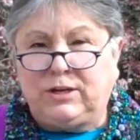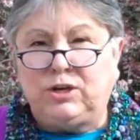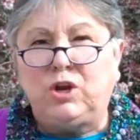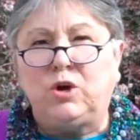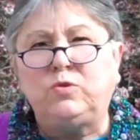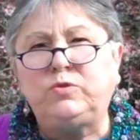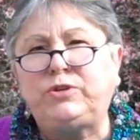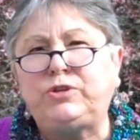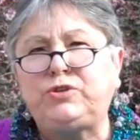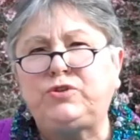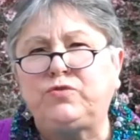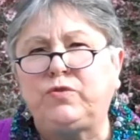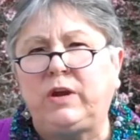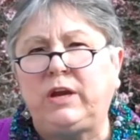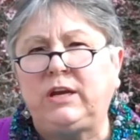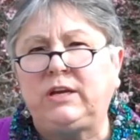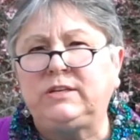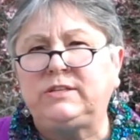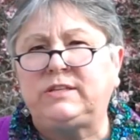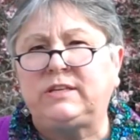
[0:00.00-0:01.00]
No
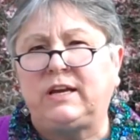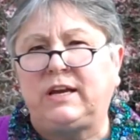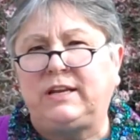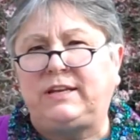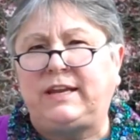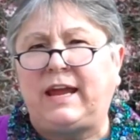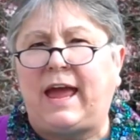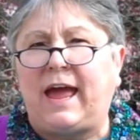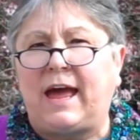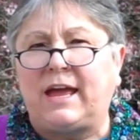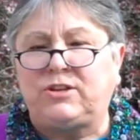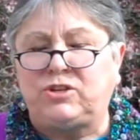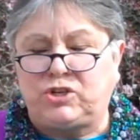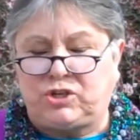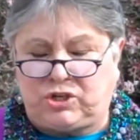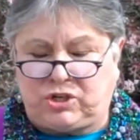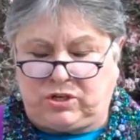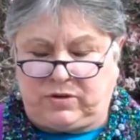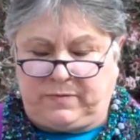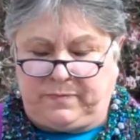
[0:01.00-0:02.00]
Strings
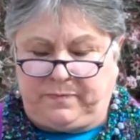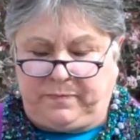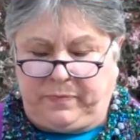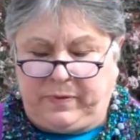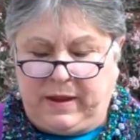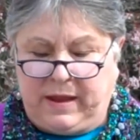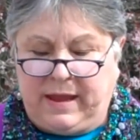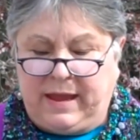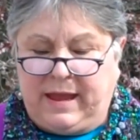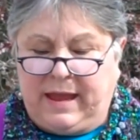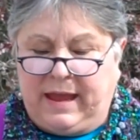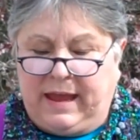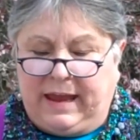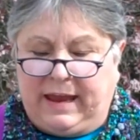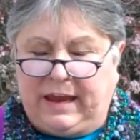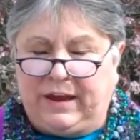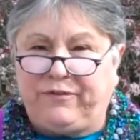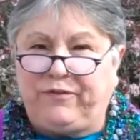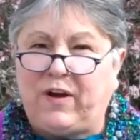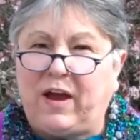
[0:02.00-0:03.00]
Attached.
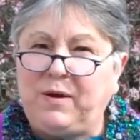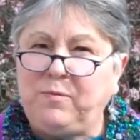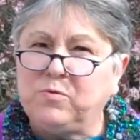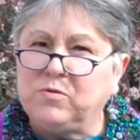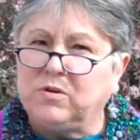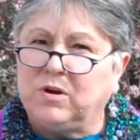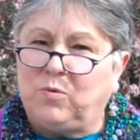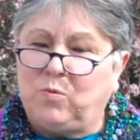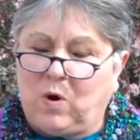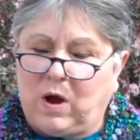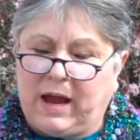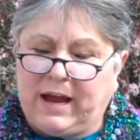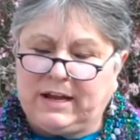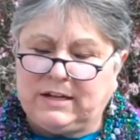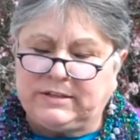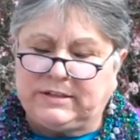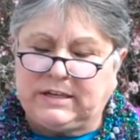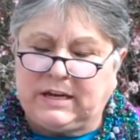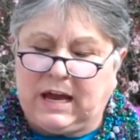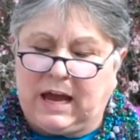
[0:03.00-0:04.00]
If I were a
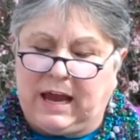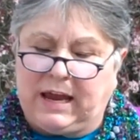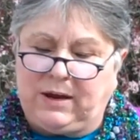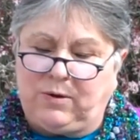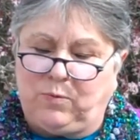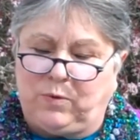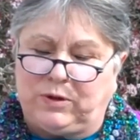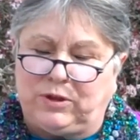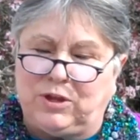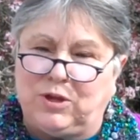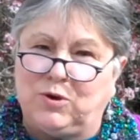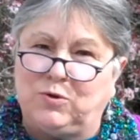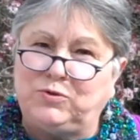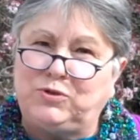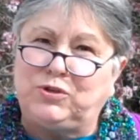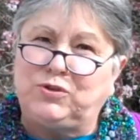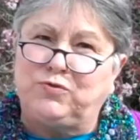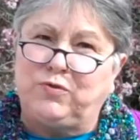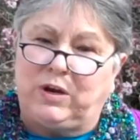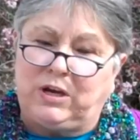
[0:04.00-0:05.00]
wild kite with no
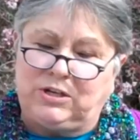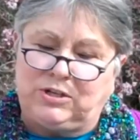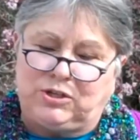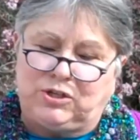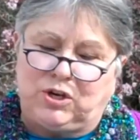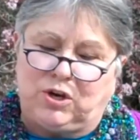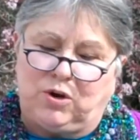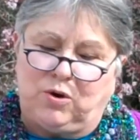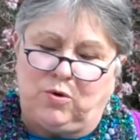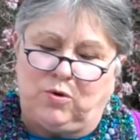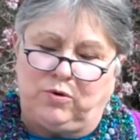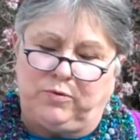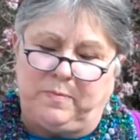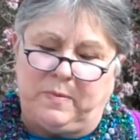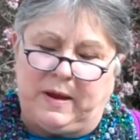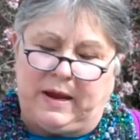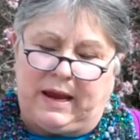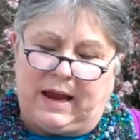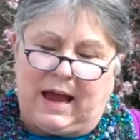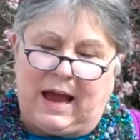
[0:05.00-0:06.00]
strings to hold
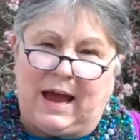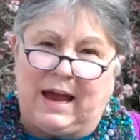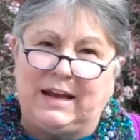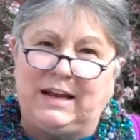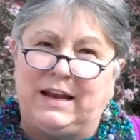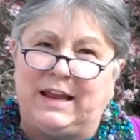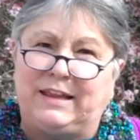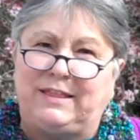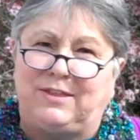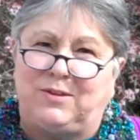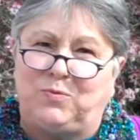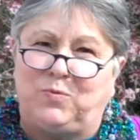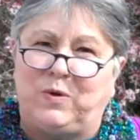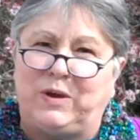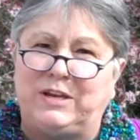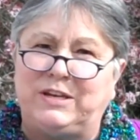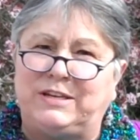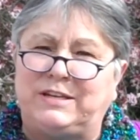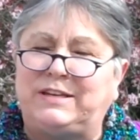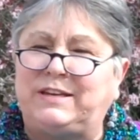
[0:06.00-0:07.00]
me, I'd let the
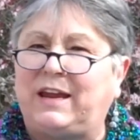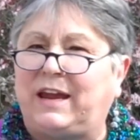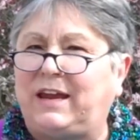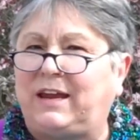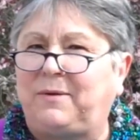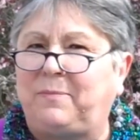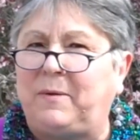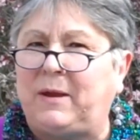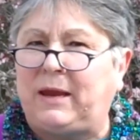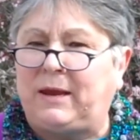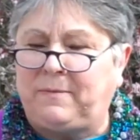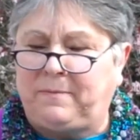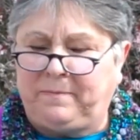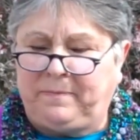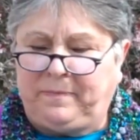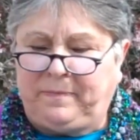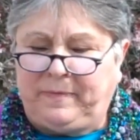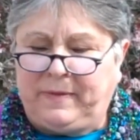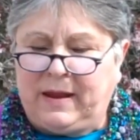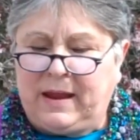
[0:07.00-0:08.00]
wind take me.
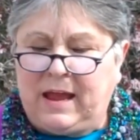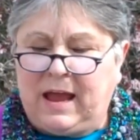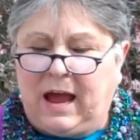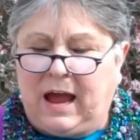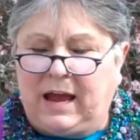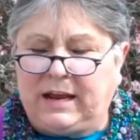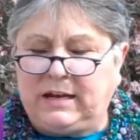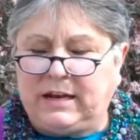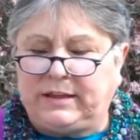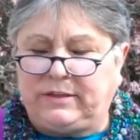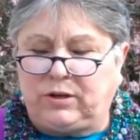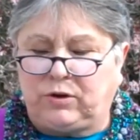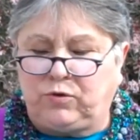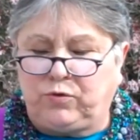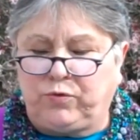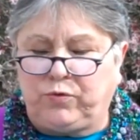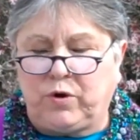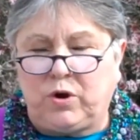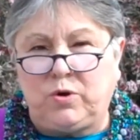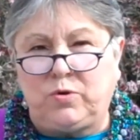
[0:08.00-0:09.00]
I'd let the
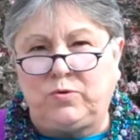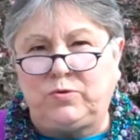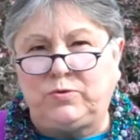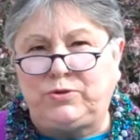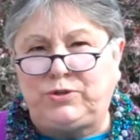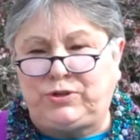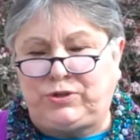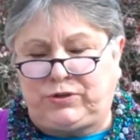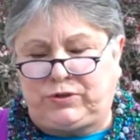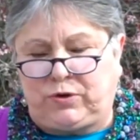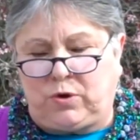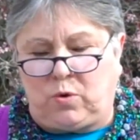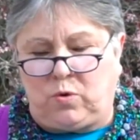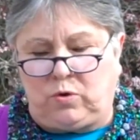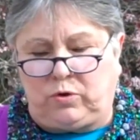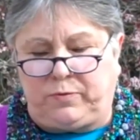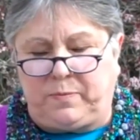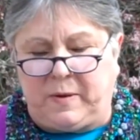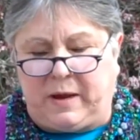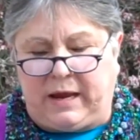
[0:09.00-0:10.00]
crows
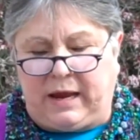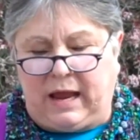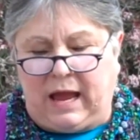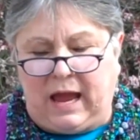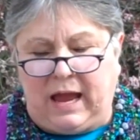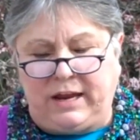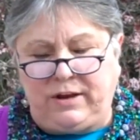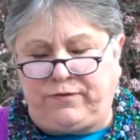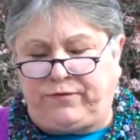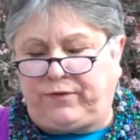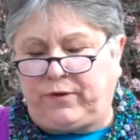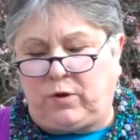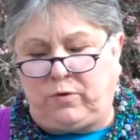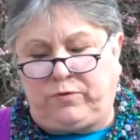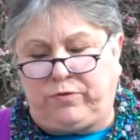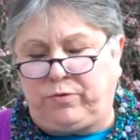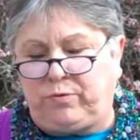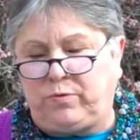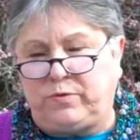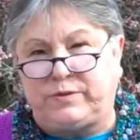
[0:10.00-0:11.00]
scold me. I'd
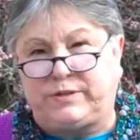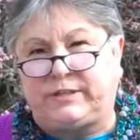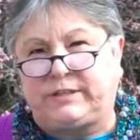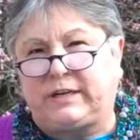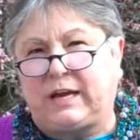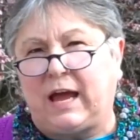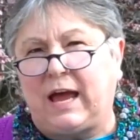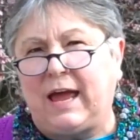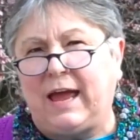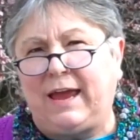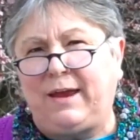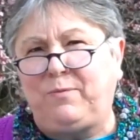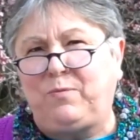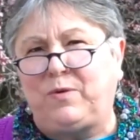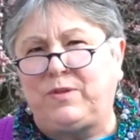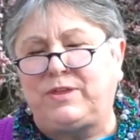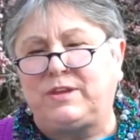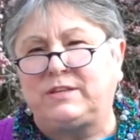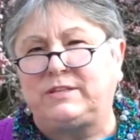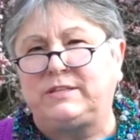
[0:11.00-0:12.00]
float through the sky
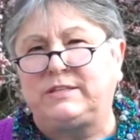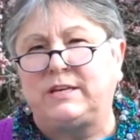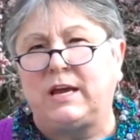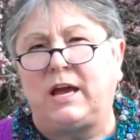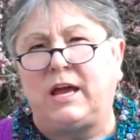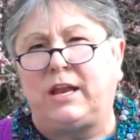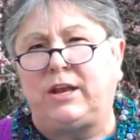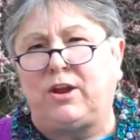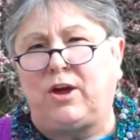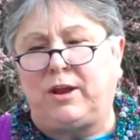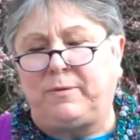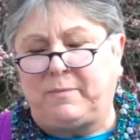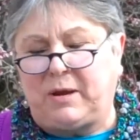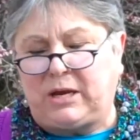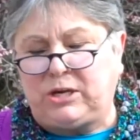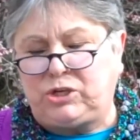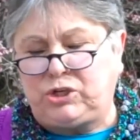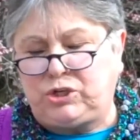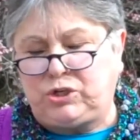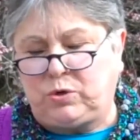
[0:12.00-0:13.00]
with the sun on
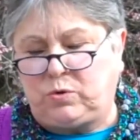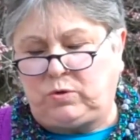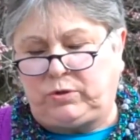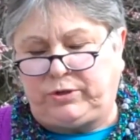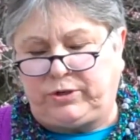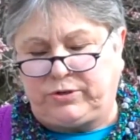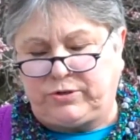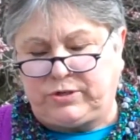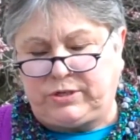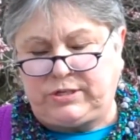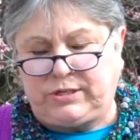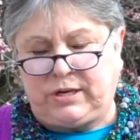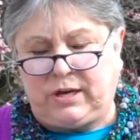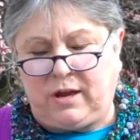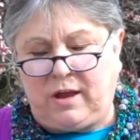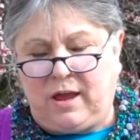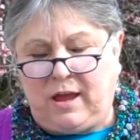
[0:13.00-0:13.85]
my shoulders.